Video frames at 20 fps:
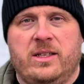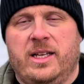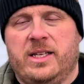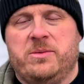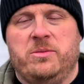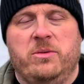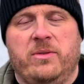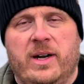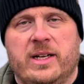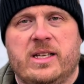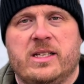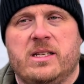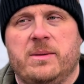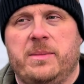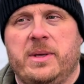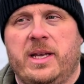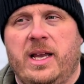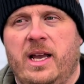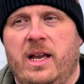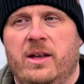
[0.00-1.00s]
let's move on to
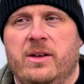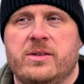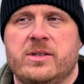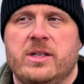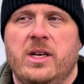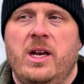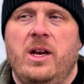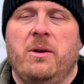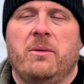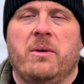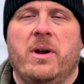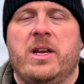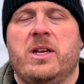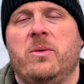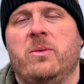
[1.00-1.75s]
something else, right?